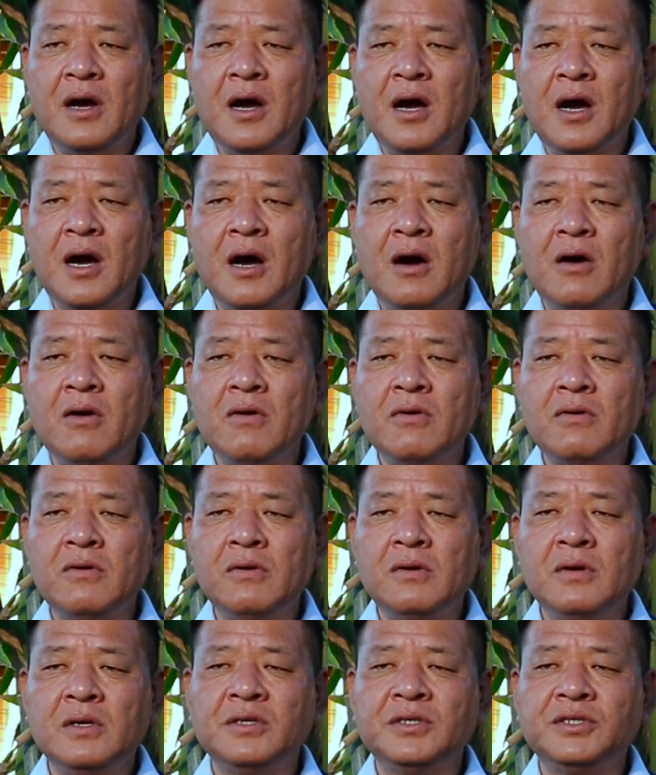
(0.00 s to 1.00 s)

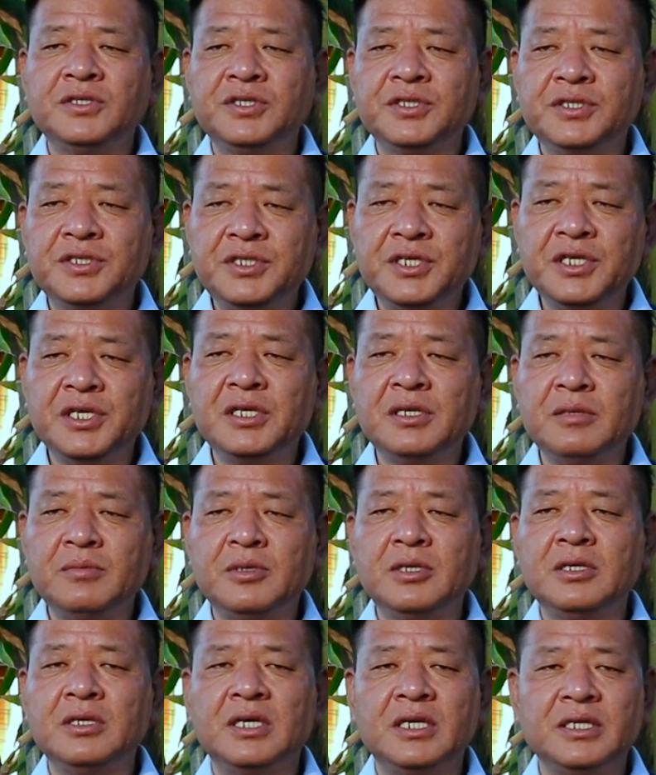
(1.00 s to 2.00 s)
how
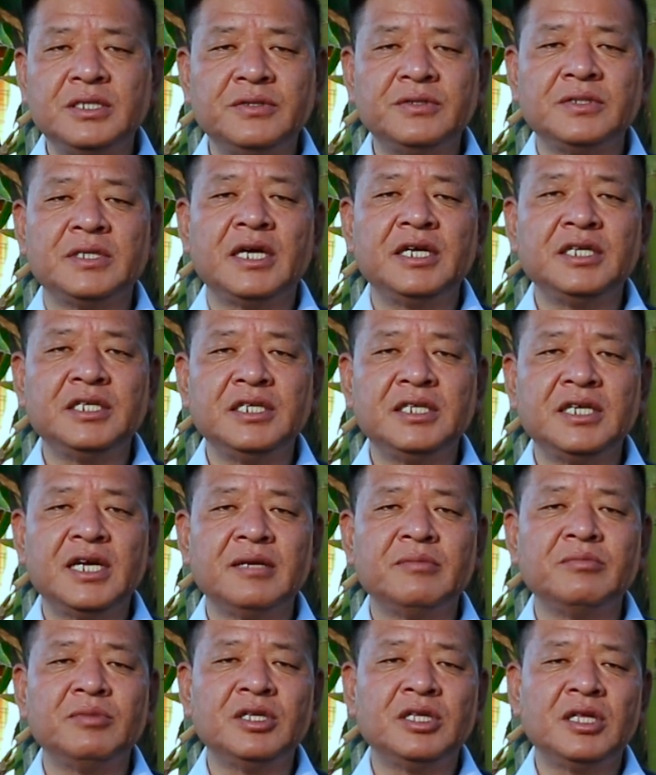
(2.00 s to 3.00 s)
sustainable a society
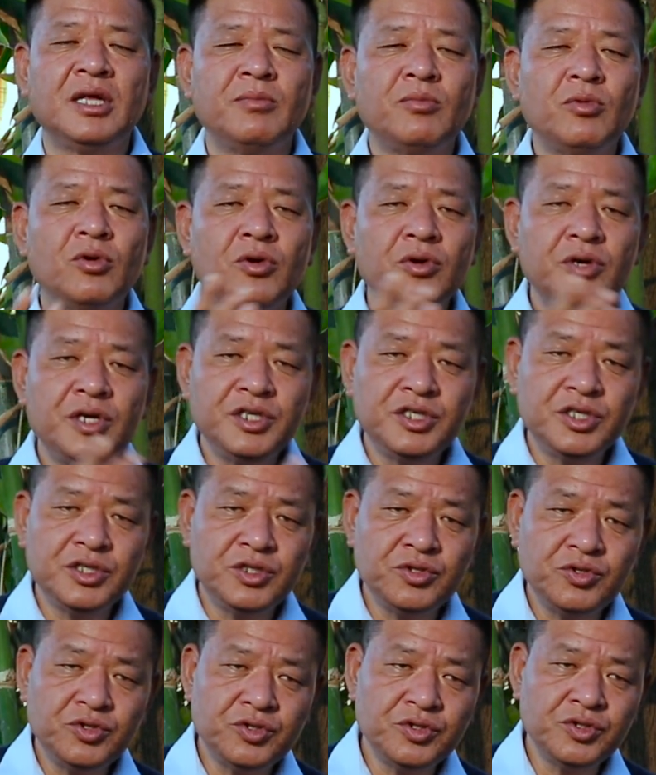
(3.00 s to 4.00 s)
can be. The more
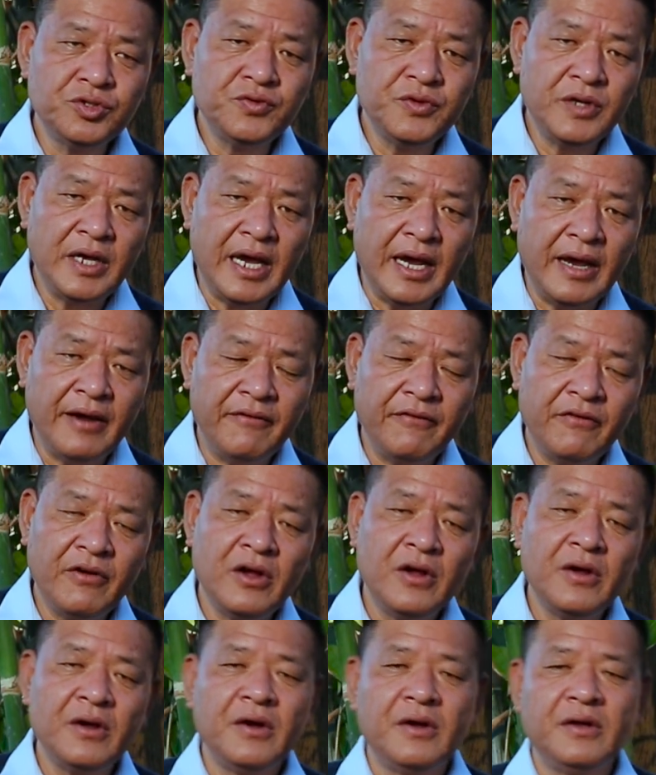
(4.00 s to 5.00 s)
institutions we have,
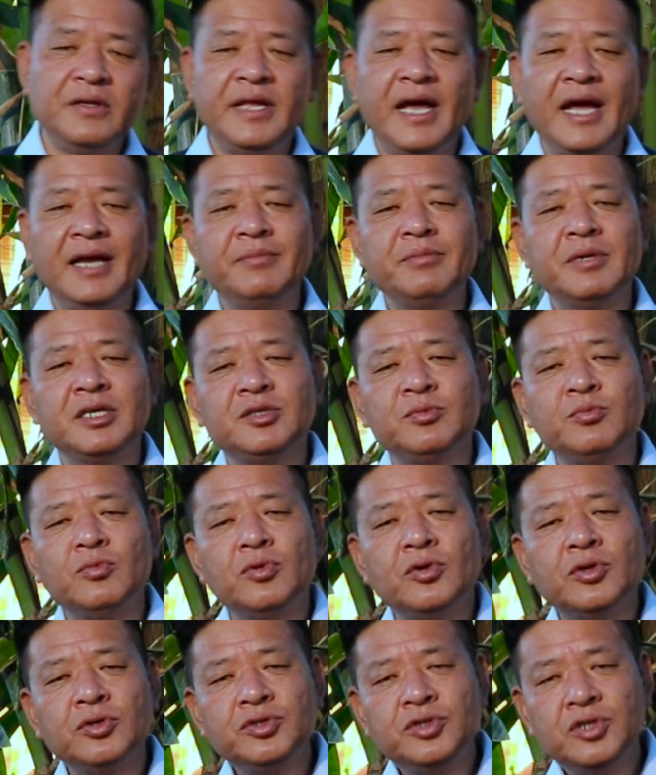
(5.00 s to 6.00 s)
that much
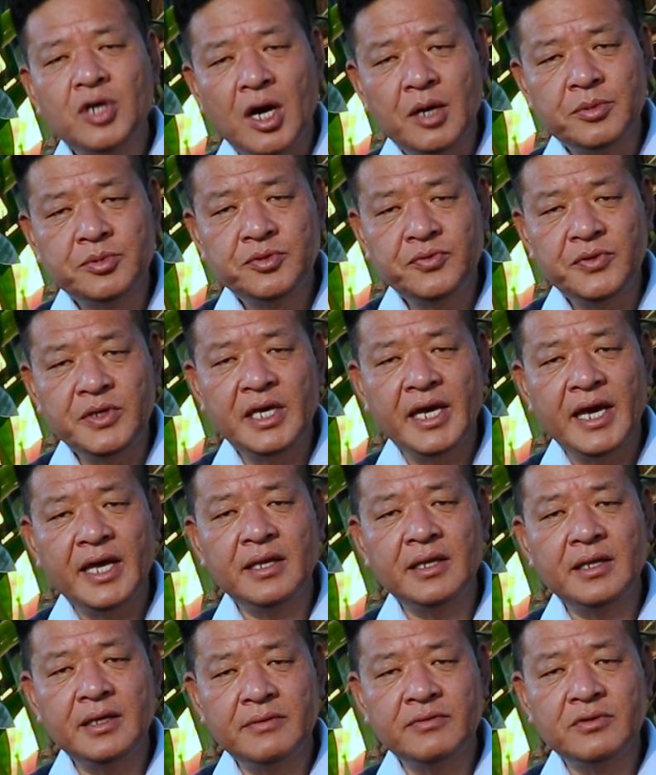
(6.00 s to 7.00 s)
more jobs we
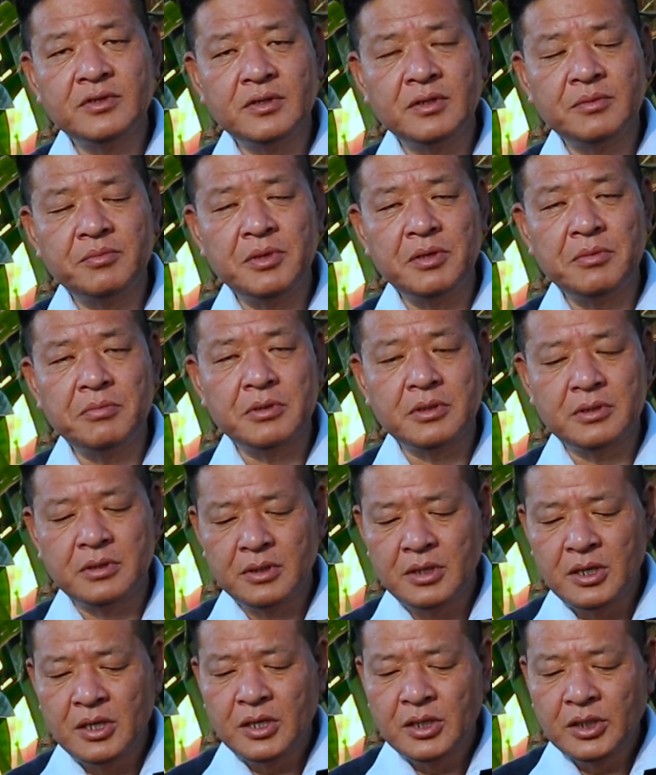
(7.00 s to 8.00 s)
can give to the people.
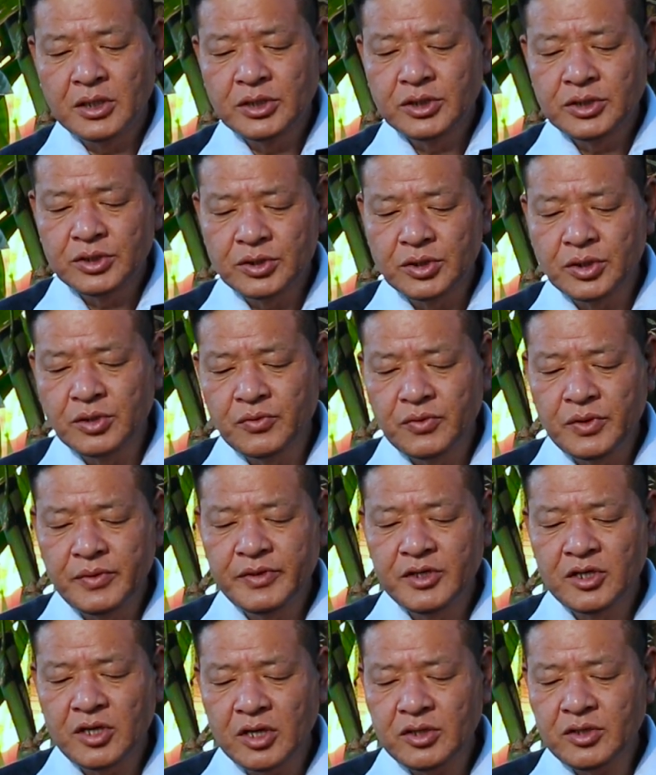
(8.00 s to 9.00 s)
So we
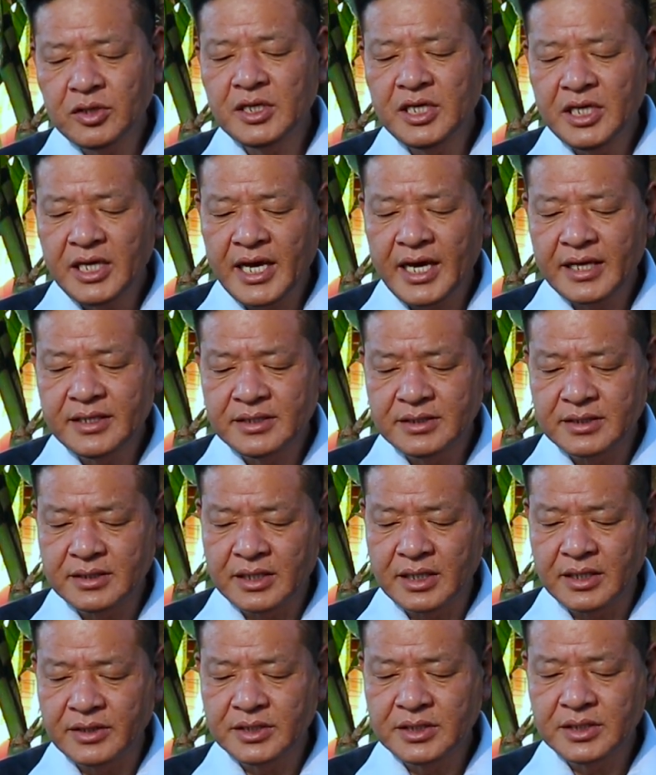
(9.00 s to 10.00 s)
will not only
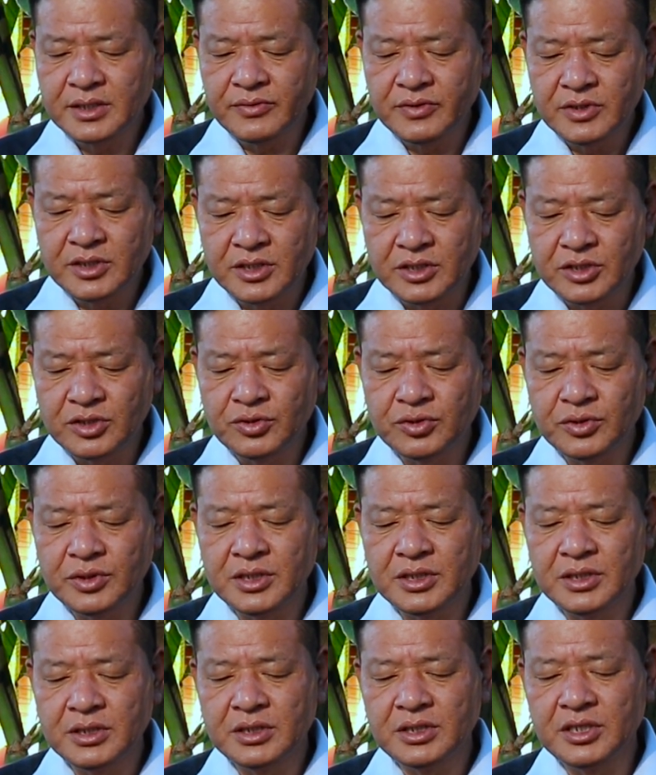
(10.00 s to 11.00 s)
cater our services to
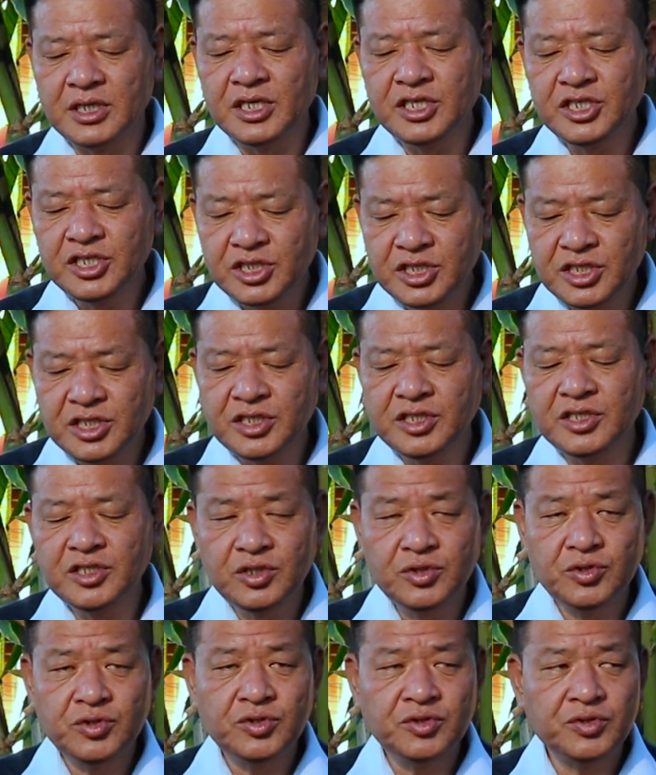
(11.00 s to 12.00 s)
the religious
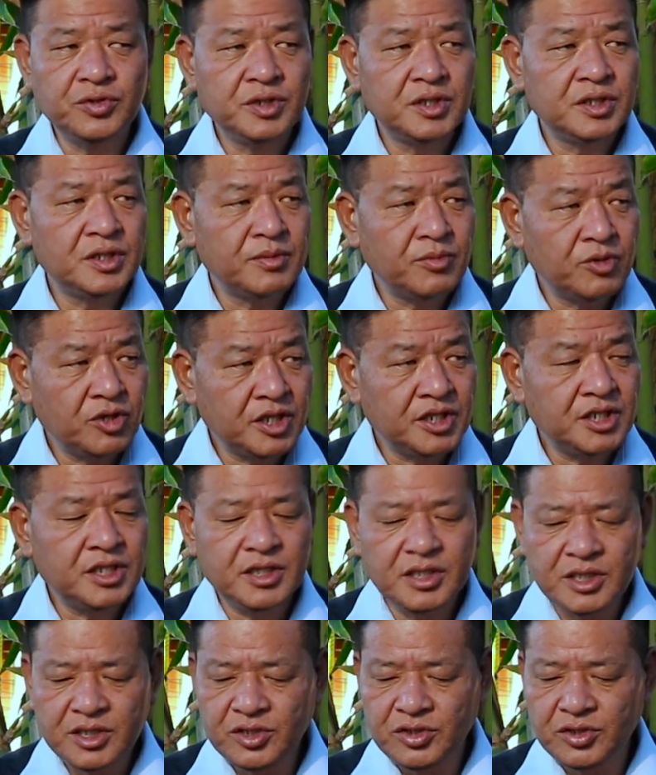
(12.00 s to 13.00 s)
institutions, the
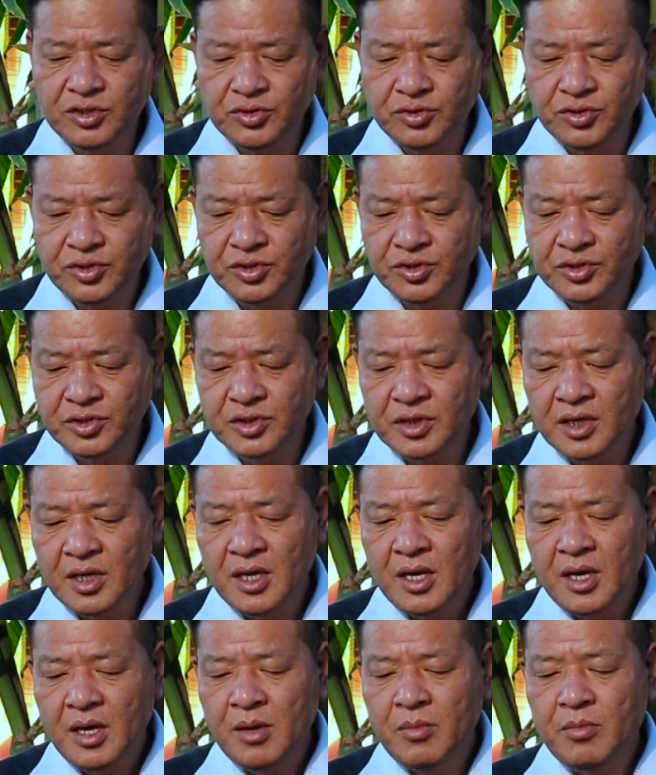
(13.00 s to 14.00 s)
monastic institutions,
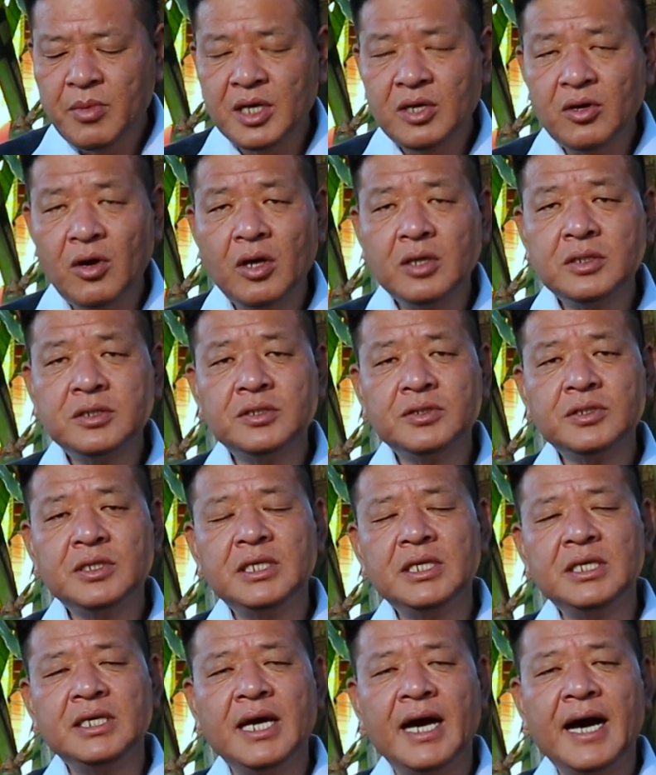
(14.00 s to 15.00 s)
but also
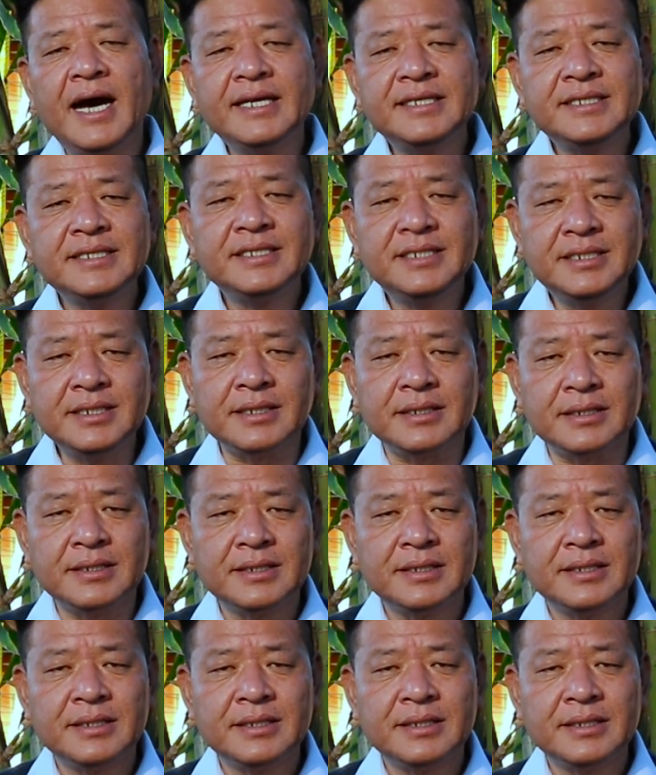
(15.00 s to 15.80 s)
the artistic